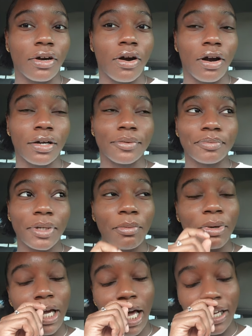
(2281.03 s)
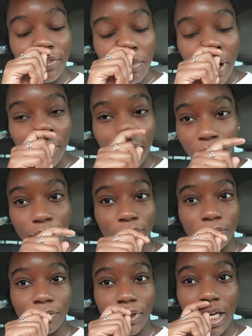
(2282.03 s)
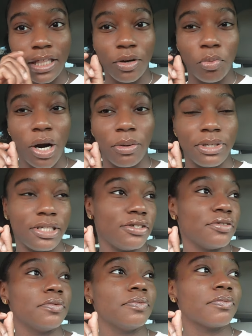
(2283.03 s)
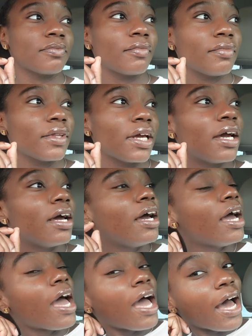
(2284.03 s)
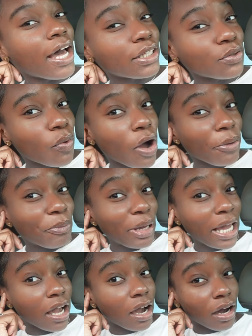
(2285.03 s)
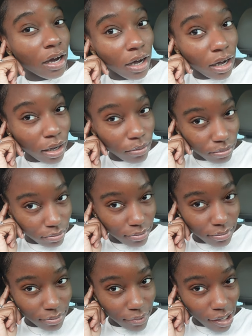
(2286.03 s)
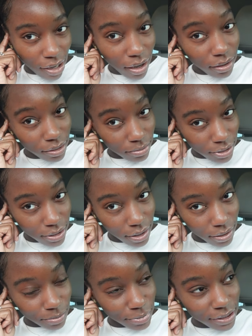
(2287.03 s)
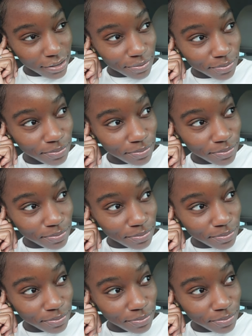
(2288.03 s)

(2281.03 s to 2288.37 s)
the car. I mean, I left my phone in the apartment too. Had to walk back up all them steps,